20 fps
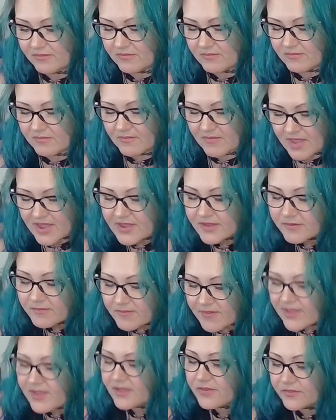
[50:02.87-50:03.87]

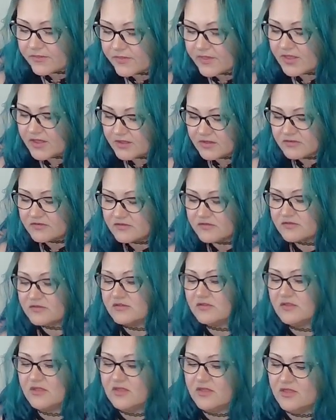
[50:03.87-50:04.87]
make things
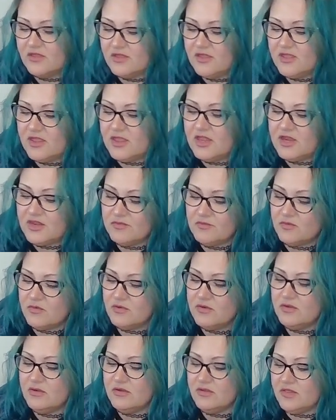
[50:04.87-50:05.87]

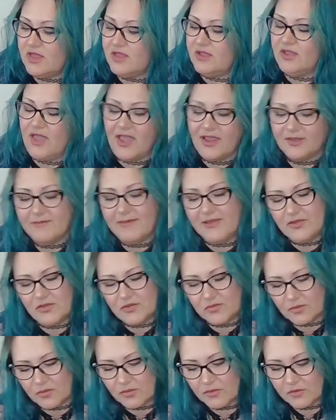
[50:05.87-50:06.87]
anymore. Like I can make
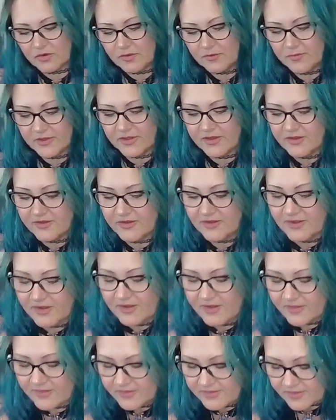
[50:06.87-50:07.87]
jewelry, but
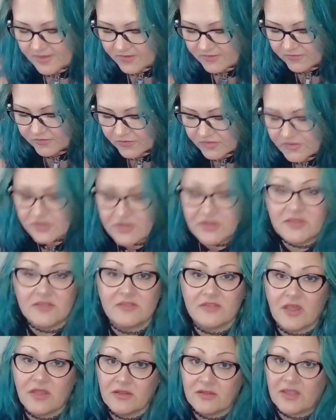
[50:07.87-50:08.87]
unfortunately
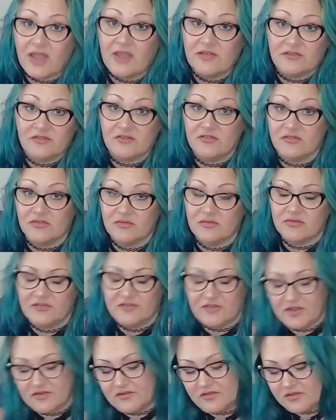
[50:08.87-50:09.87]
solid casting jewelry
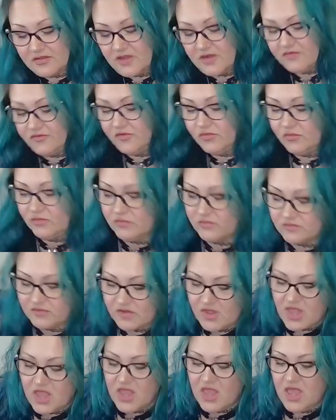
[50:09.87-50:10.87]
takes a lot of tools.
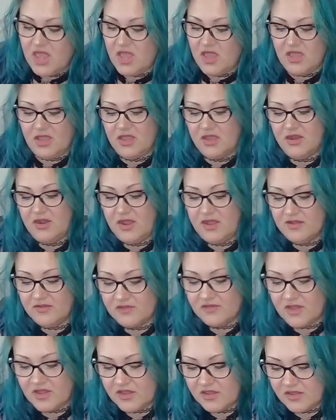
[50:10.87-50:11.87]
And as
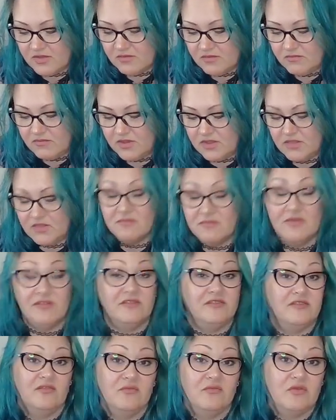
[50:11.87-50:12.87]
I am in the
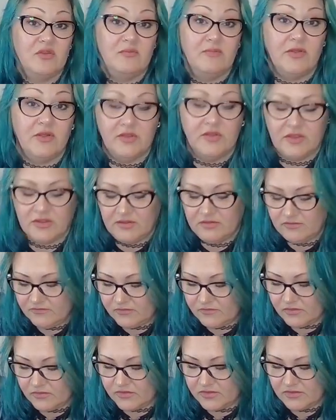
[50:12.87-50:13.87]
midst of rebuilding
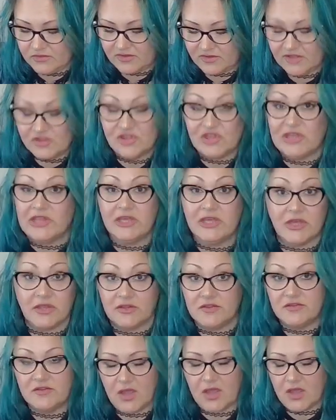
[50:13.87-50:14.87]
for the cajillionth
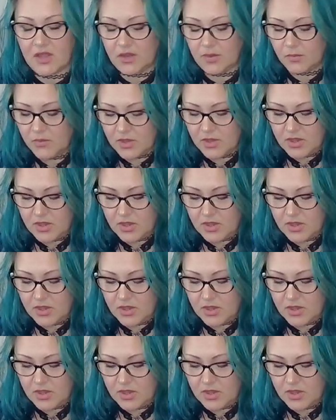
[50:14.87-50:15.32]
time,